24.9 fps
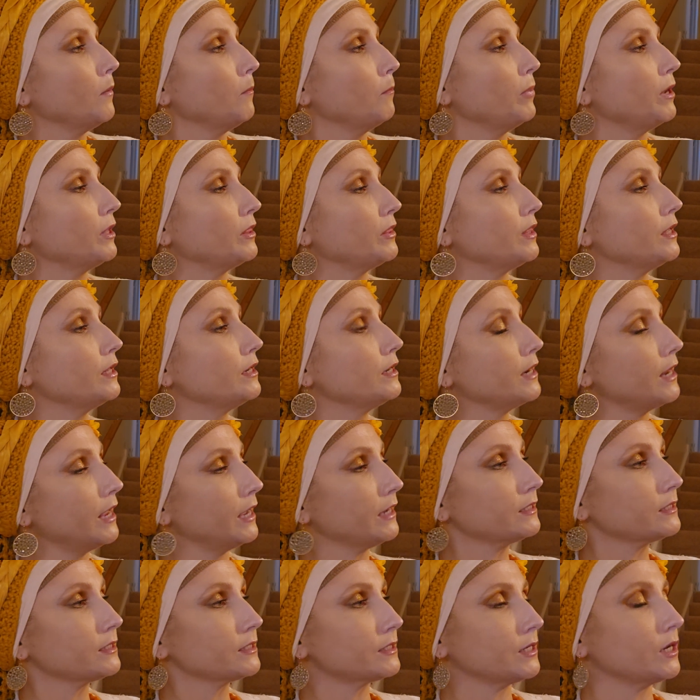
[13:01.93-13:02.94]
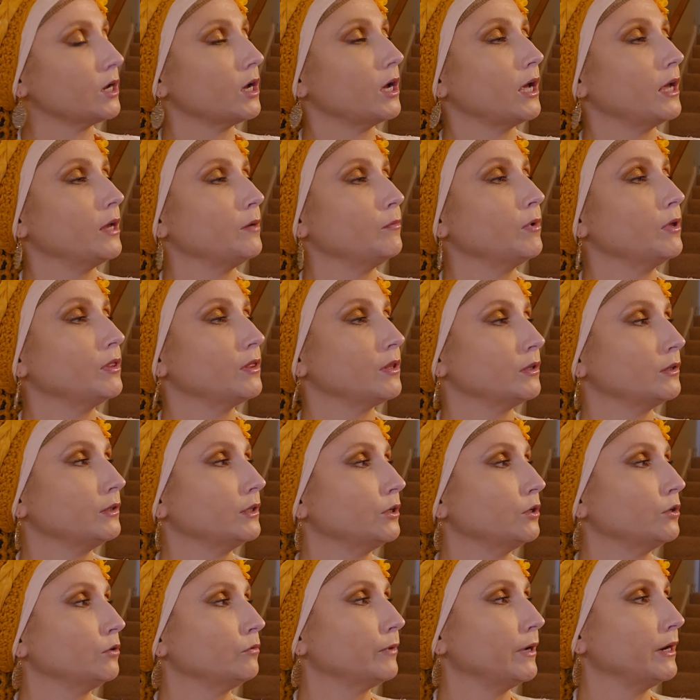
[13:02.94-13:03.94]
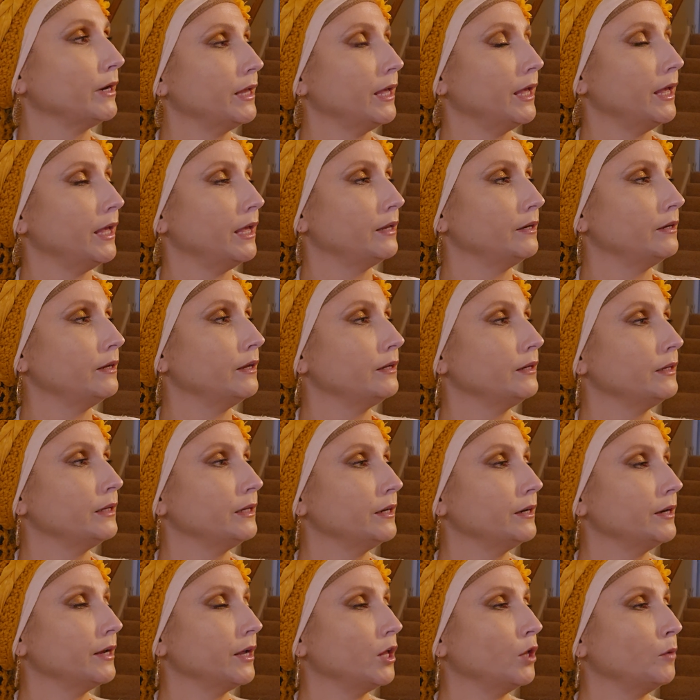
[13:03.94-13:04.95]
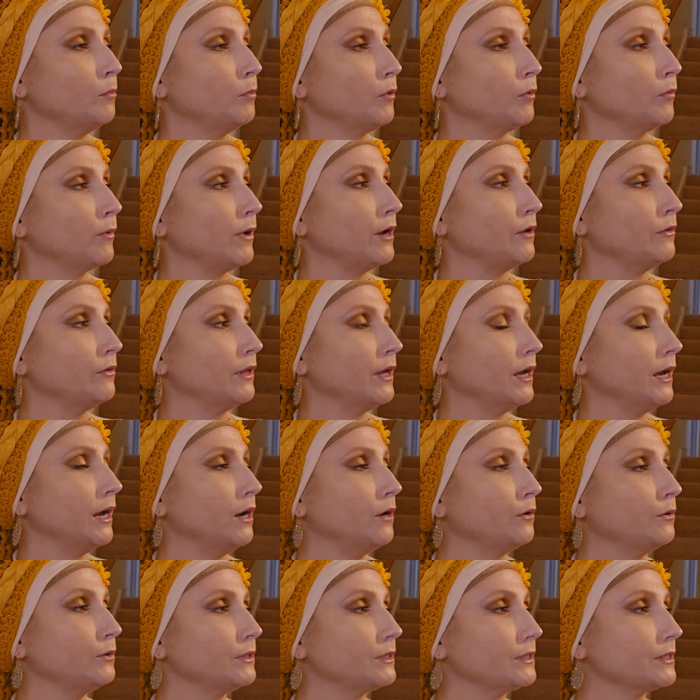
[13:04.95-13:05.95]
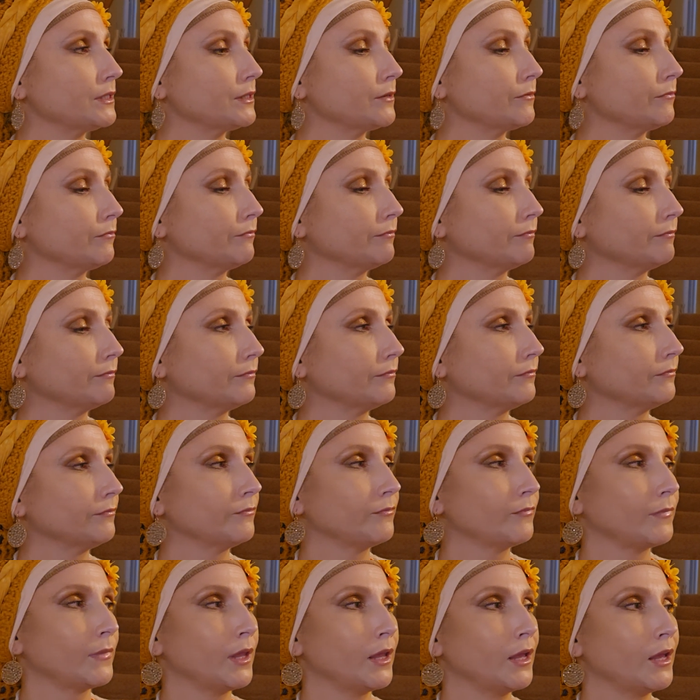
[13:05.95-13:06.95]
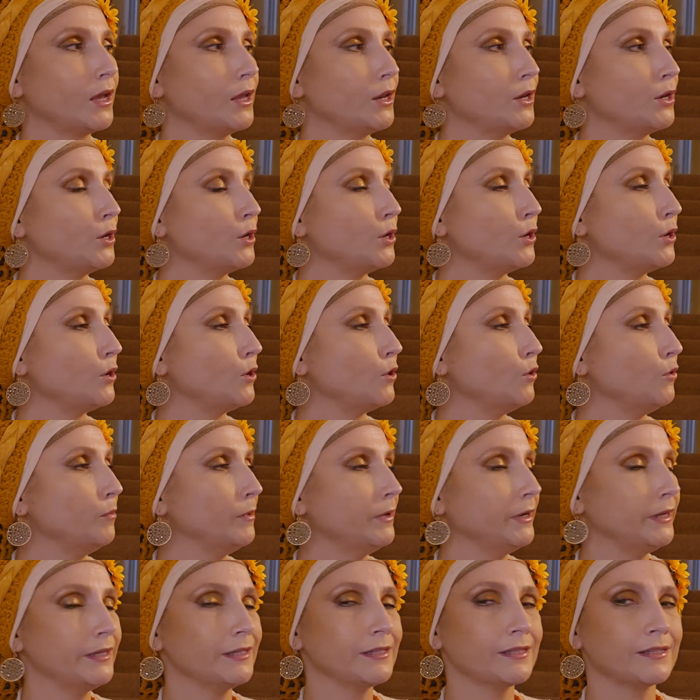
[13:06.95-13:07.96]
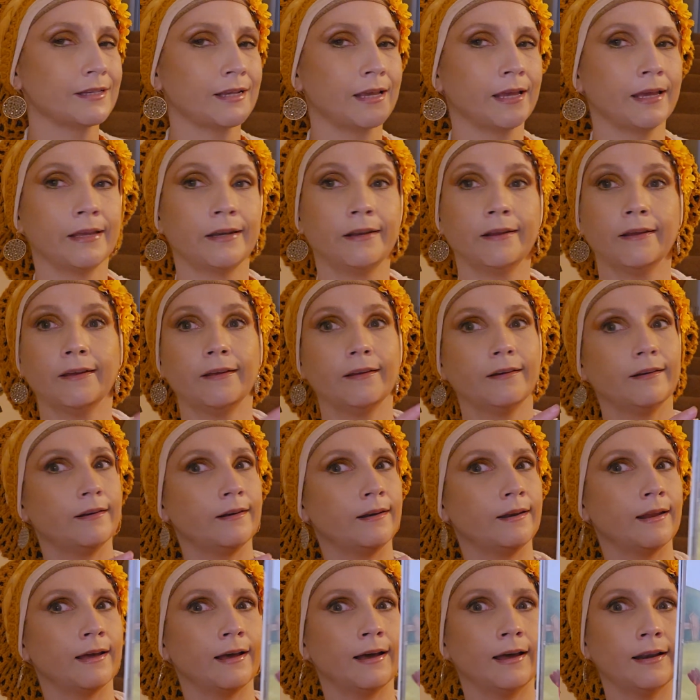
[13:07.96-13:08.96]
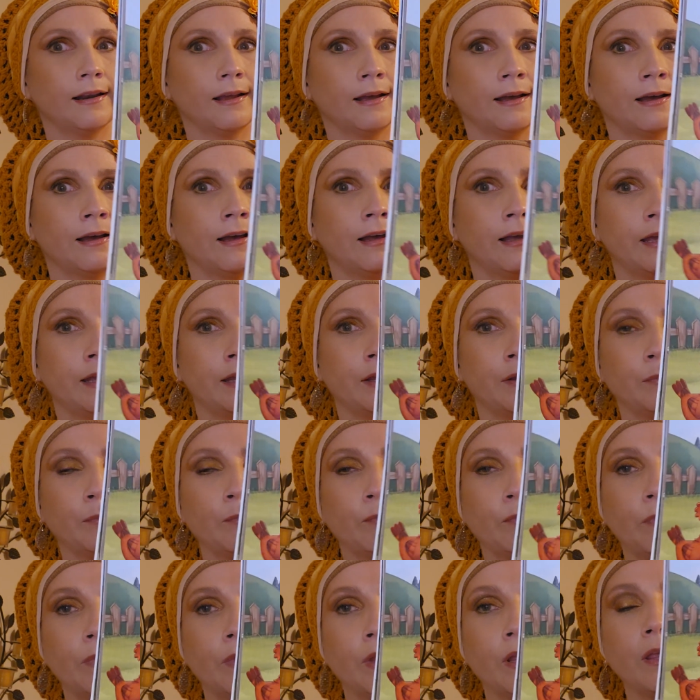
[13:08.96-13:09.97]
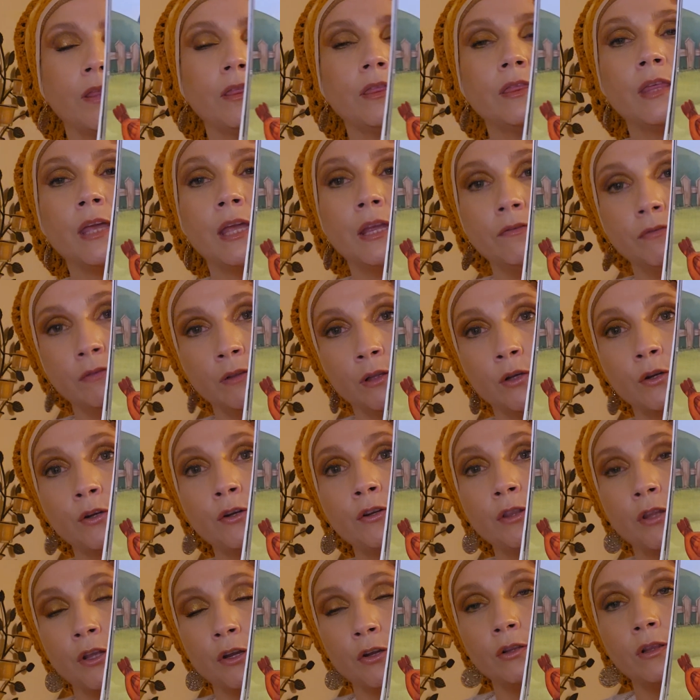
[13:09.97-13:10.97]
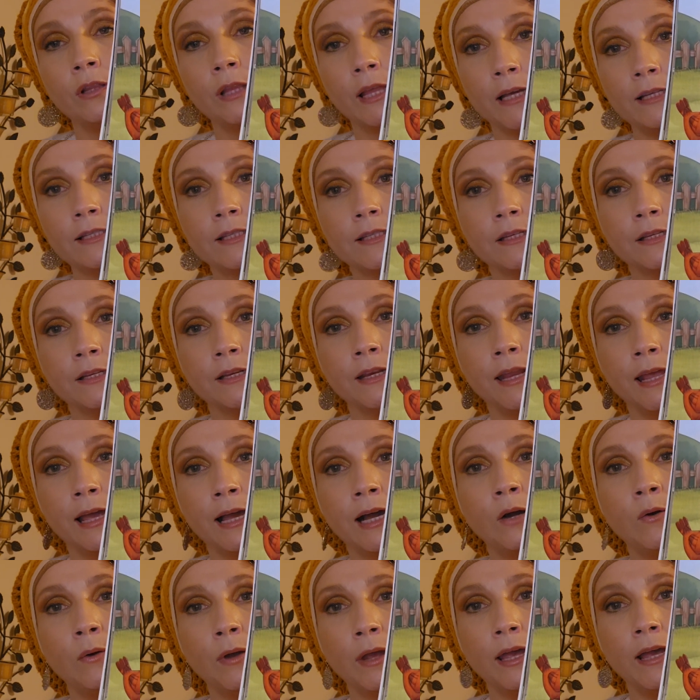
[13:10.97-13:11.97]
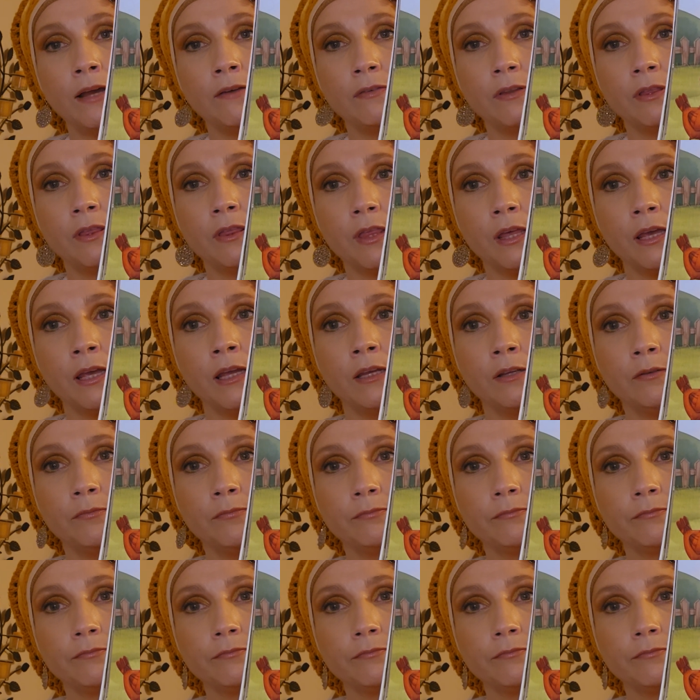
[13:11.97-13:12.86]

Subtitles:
But the next time the little hen needed help around the house, nobody said, "Not I." They've learned their lesson now, haven't they?